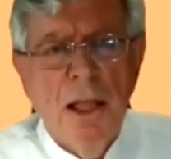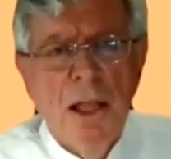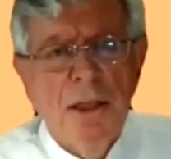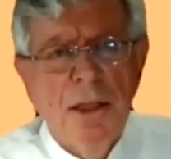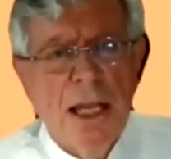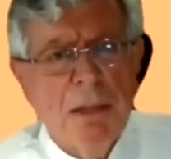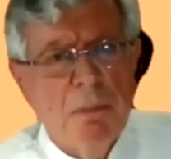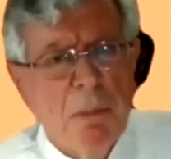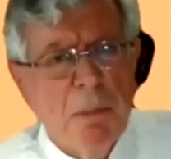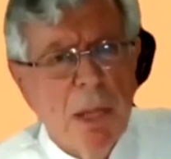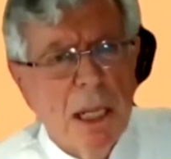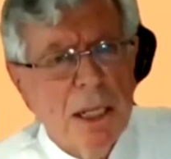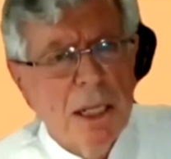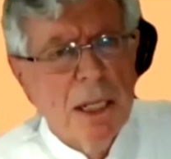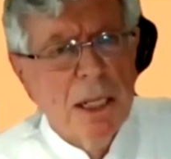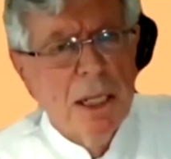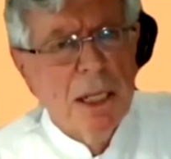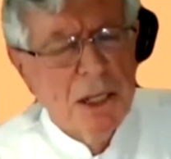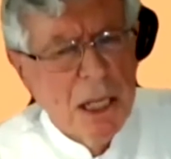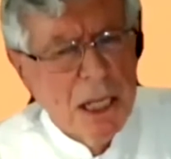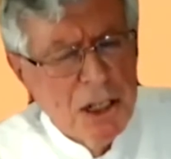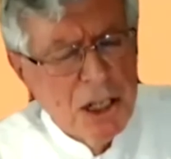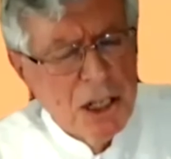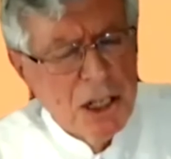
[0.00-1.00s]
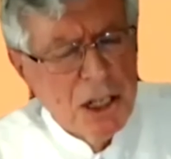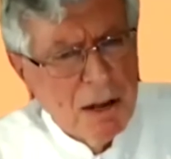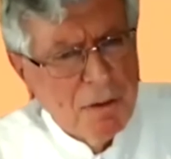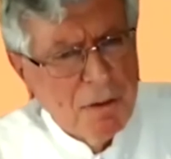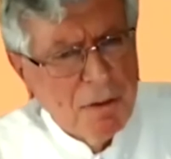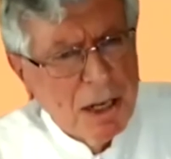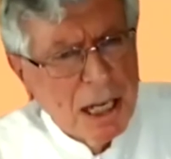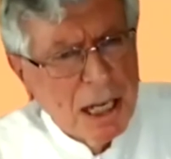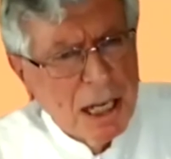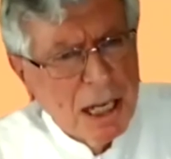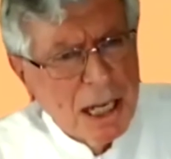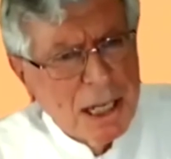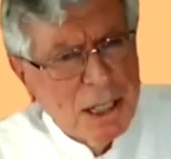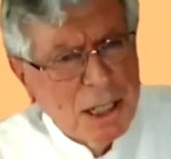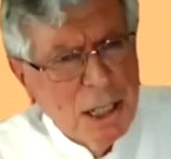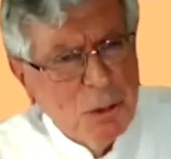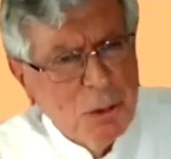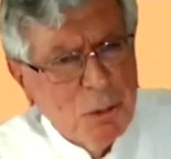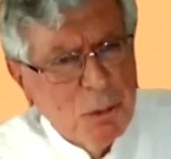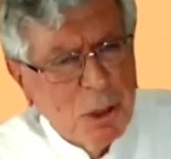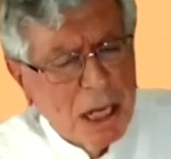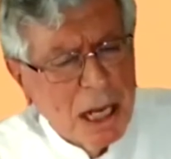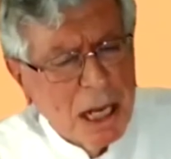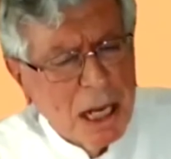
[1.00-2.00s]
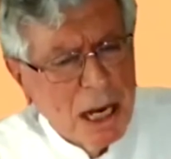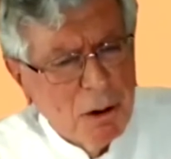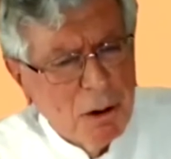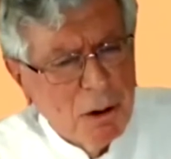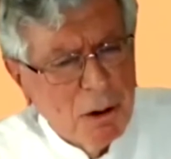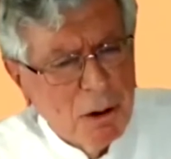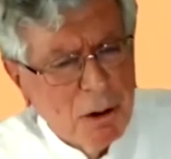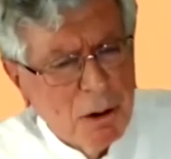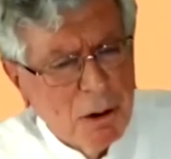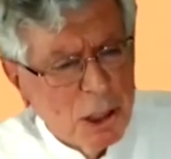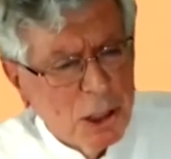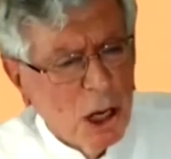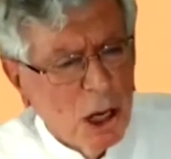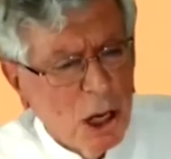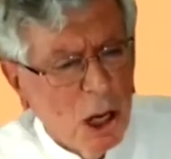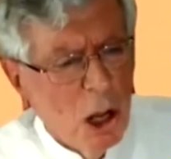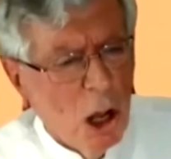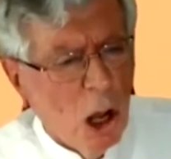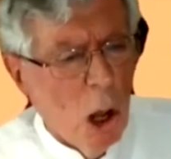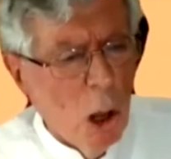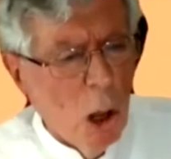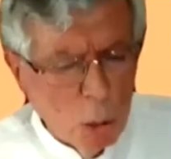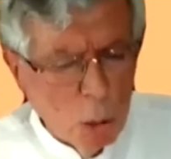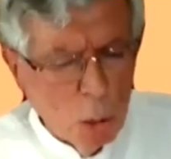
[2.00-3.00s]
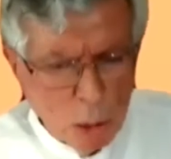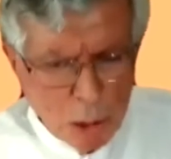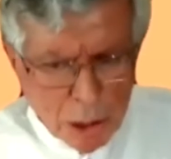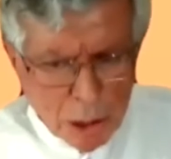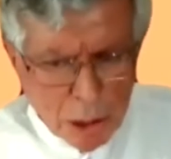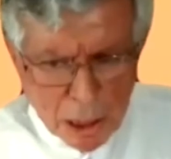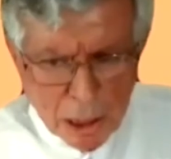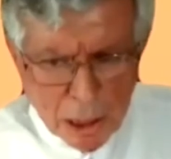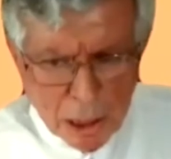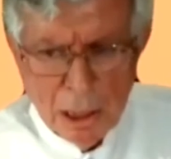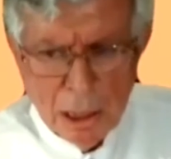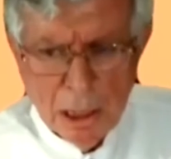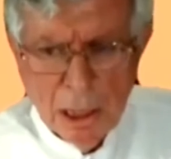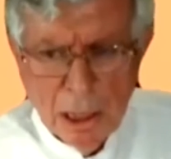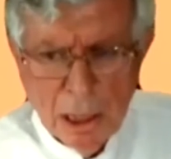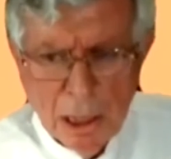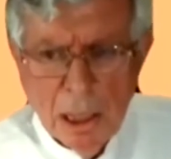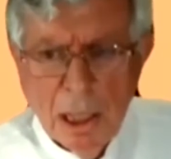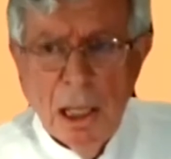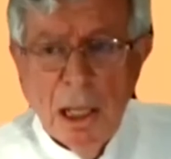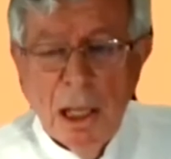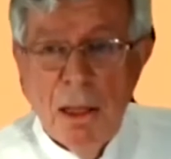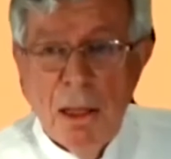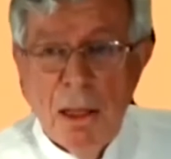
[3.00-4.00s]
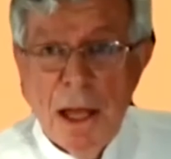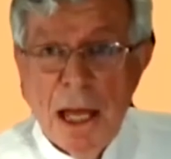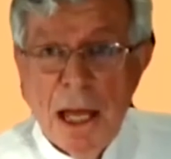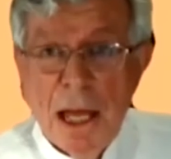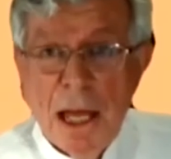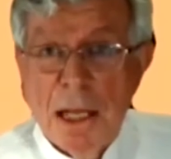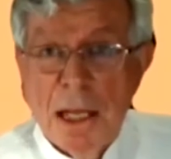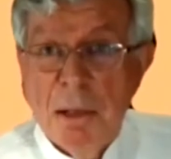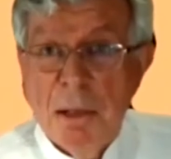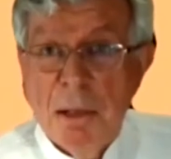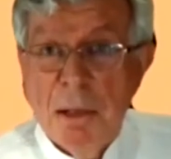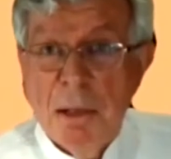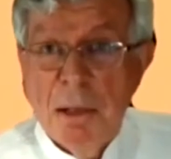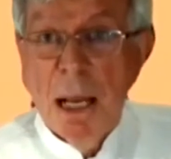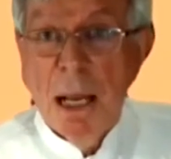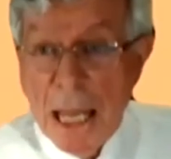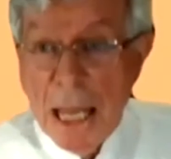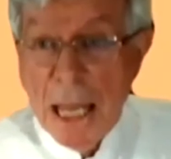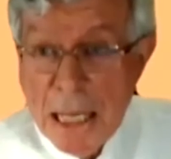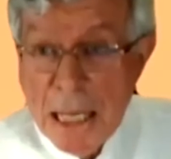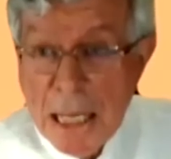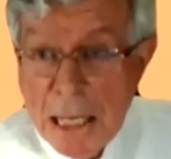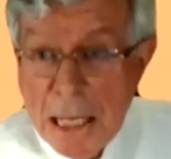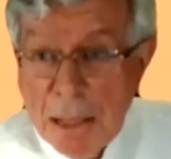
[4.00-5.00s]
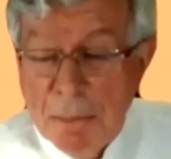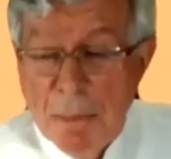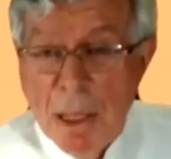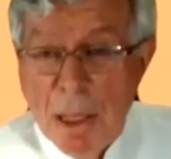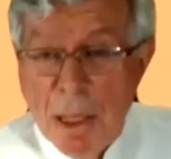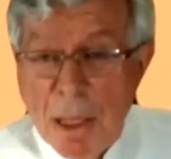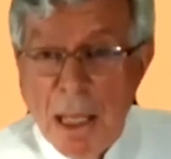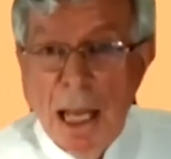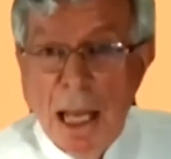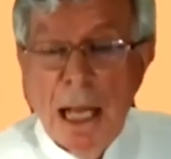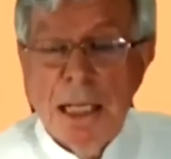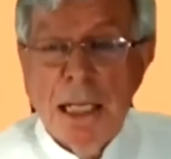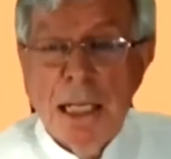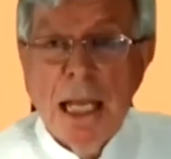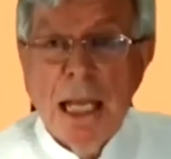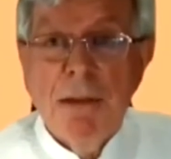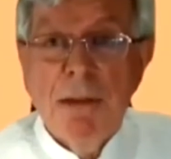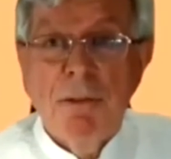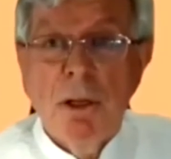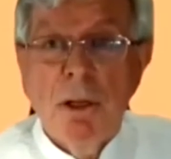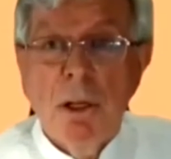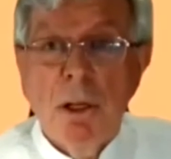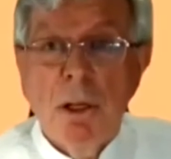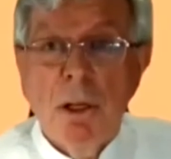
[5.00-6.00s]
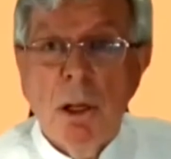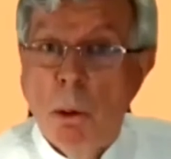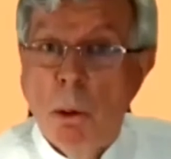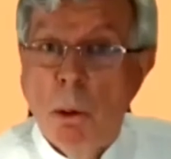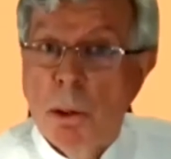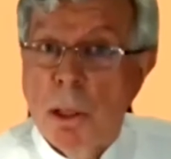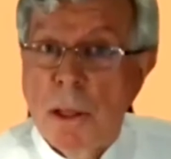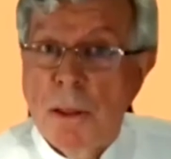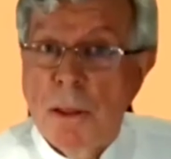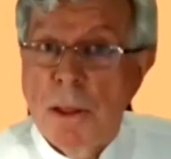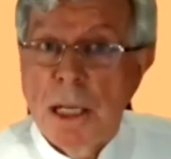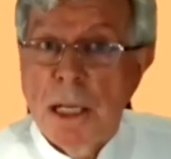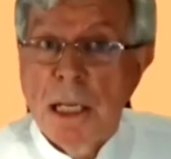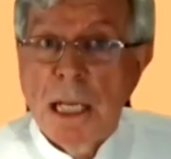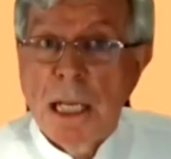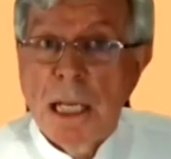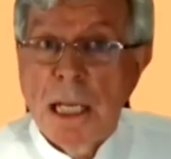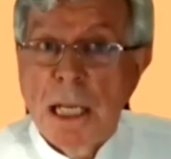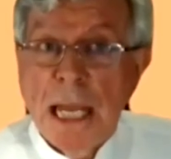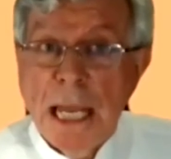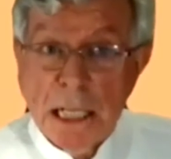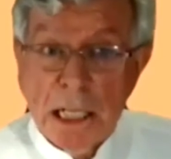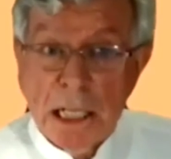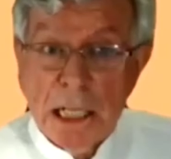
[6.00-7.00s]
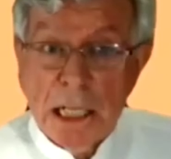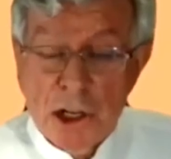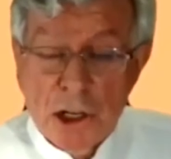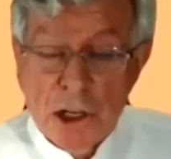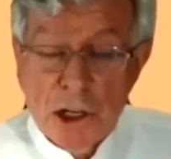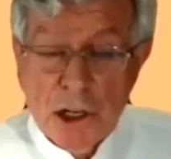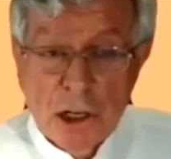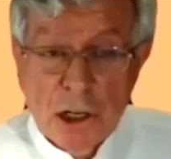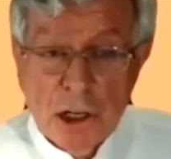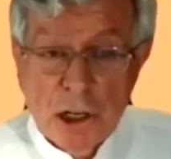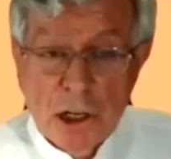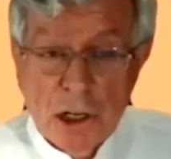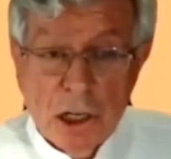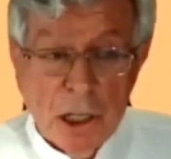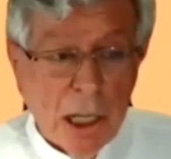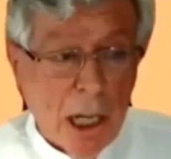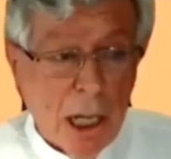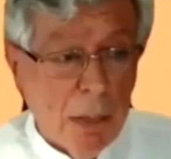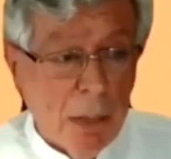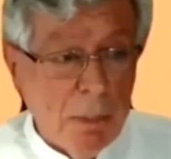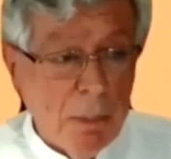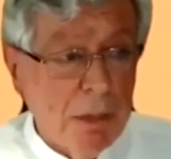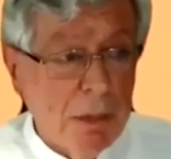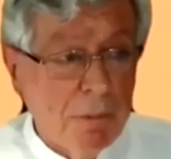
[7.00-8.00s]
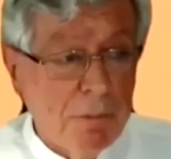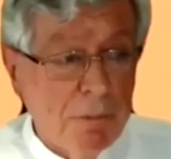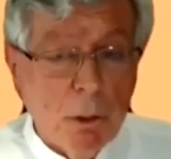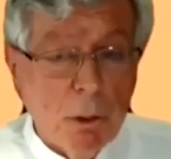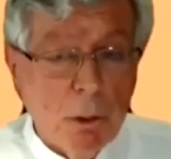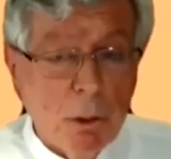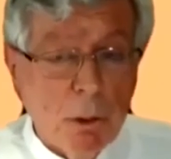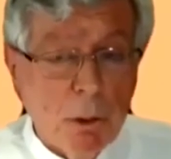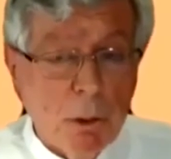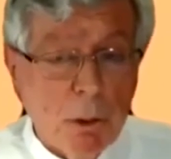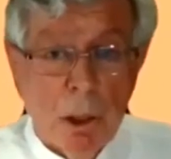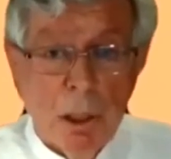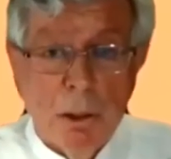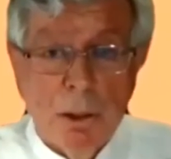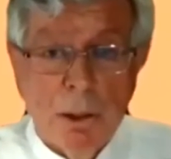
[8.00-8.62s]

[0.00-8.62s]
That makes the Javanese literary heritage older than Malay and even older than English. I mean, if you